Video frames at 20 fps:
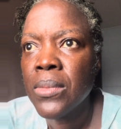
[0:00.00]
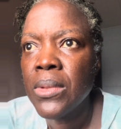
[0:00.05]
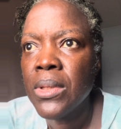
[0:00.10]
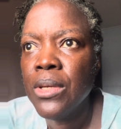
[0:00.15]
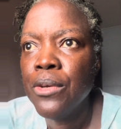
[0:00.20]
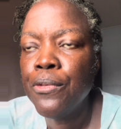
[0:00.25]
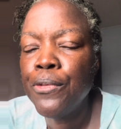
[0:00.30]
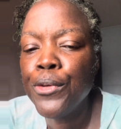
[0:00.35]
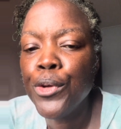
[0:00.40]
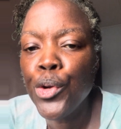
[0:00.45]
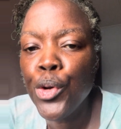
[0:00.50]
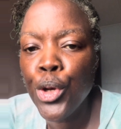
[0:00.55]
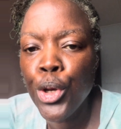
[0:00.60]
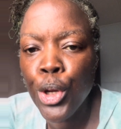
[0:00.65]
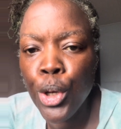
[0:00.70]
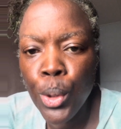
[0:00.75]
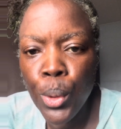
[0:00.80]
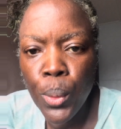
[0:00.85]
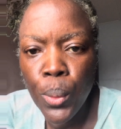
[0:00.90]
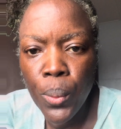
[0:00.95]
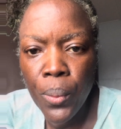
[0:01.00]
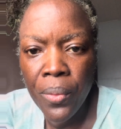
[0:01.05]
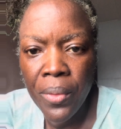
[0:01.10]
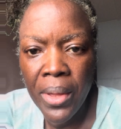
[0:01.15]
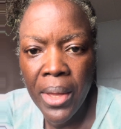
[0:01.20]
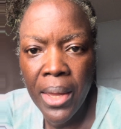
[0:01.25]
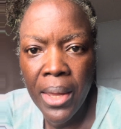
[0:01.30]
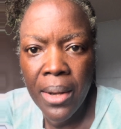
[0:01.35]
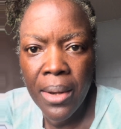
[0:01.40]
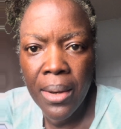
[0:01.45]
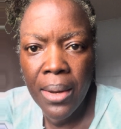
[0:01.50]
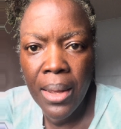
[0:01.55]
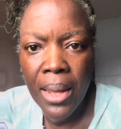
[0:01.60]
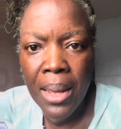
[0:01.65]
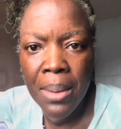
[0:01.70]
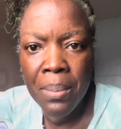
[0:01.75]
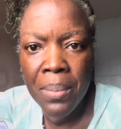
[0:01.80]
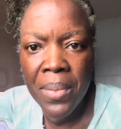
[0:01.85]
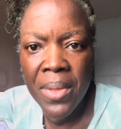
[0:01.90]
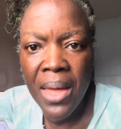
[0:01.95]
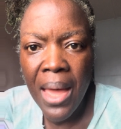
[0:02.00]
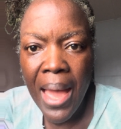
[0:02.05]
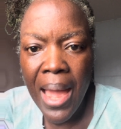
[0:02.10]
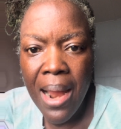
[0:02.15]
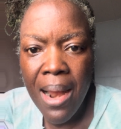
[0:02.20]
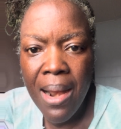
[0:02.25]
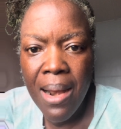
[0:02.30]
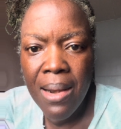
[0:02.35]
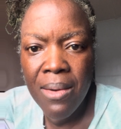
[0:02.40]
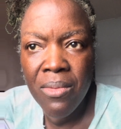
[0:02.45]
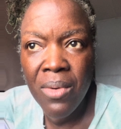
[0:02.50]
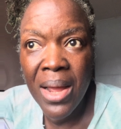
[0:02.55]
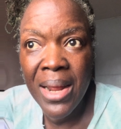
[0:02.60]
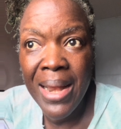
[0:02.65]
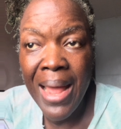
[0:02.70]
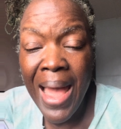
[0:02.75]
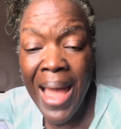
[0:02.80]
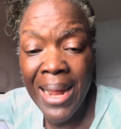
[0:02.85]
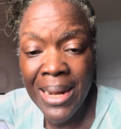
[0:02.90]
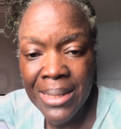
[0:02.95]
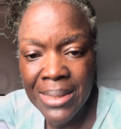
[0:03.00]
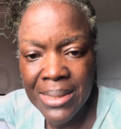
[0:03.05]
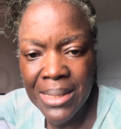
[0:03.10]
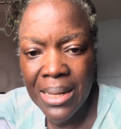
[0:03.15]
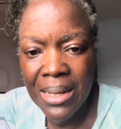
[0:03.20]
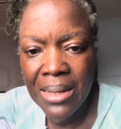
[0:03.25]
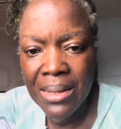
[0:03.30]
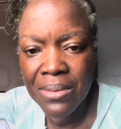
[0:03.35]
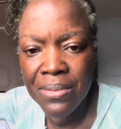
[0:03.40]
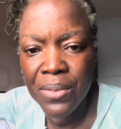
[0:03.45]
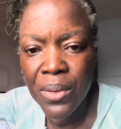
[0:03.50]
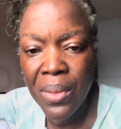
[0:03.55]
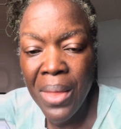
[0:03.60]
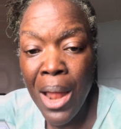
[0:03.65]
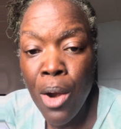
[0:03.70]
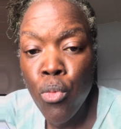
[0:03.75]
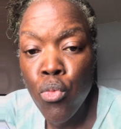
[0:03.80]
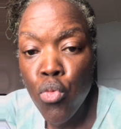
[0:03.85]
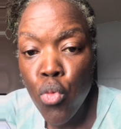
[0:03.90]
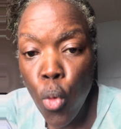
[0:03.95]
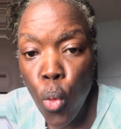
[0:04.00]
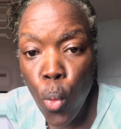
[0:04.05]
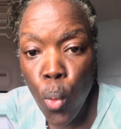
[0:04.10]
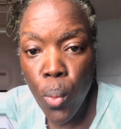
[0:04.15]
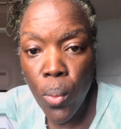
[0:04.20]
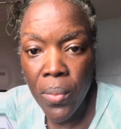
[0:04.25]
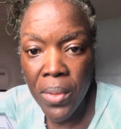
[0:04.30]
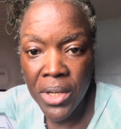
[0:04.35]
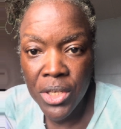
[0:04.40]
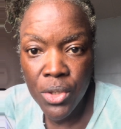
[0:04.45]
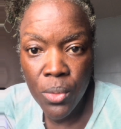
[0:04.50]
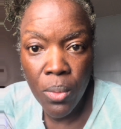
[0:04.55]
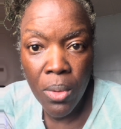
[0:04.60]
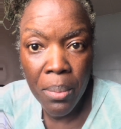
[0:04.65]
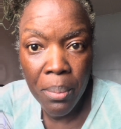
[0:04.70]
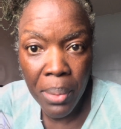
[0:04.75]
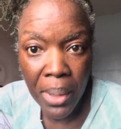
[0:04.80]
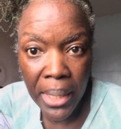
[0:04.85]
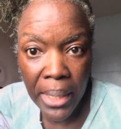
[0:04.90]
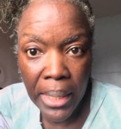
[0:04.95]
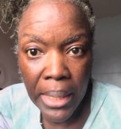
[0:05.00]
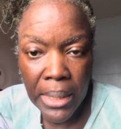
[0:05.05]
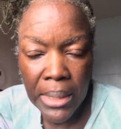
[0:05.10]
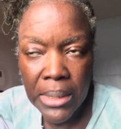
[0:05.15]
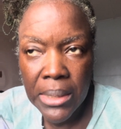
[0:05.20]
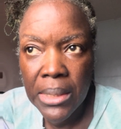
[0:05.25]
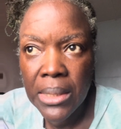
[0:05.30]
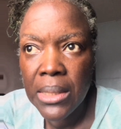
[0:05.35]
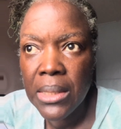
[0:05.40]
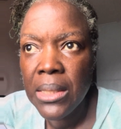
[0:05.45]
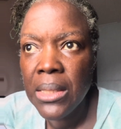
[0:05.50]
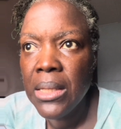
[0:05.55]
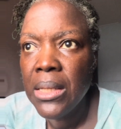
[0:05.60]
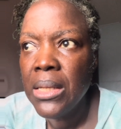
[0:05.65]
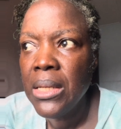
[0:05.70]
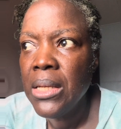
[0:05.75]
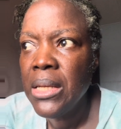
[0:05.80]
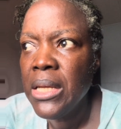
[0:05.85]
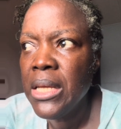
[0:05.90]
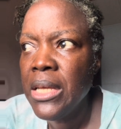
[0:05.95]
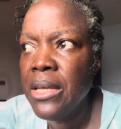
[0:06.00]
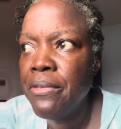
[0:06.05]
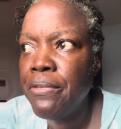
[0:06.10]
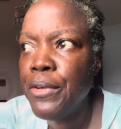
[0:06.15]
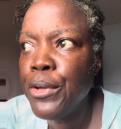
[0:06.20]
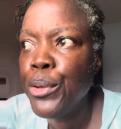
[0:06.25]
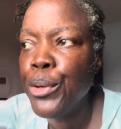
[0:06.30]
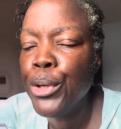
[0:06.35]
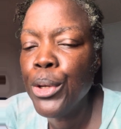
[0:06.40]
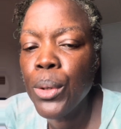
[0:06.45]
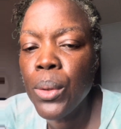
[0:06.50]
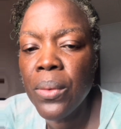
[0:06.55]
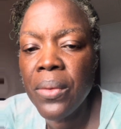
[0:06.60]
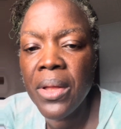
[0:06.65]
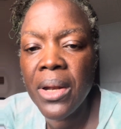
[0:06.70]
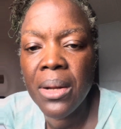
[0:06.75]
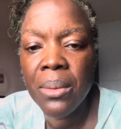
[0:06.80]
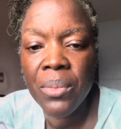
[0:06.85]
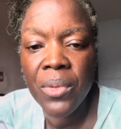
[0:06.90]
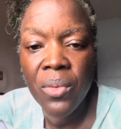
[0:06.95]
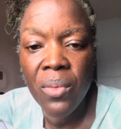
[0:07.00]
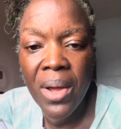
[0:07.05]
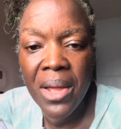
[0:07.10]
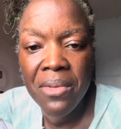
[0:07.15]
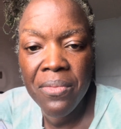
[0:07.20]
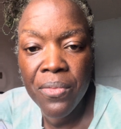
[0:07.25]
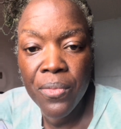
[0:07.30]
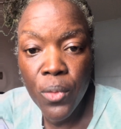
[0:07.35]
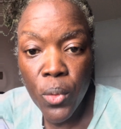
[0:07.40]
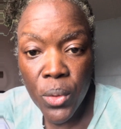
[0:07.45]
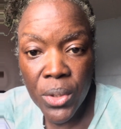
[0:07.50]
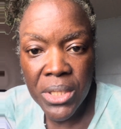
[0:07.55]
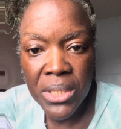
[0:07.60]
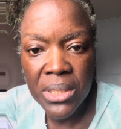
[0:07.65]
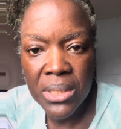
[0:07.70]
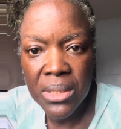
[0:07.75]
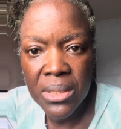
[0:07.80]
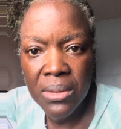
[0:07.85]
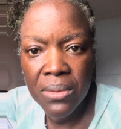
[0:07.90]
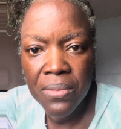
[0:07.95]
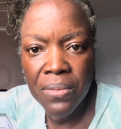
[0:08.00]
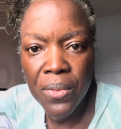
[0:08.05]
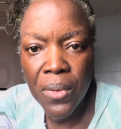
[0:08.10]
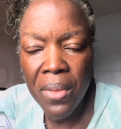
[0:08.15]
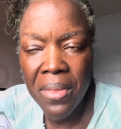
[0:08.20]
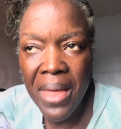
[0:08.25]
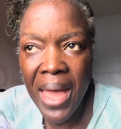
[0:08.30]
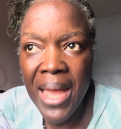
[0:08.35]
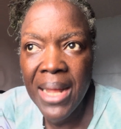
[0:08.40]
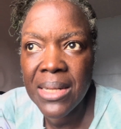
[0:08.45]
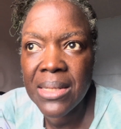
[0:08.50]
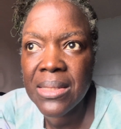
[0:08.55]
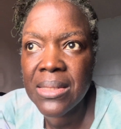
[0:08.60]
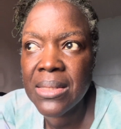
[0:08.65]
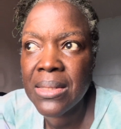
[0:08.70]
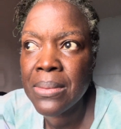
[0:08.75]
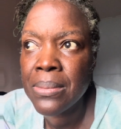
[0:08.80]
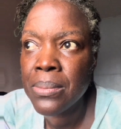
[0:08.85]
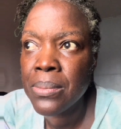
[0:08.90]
If you know that I'm the right actor for that role that you want played. If you know that I'm the right voice for that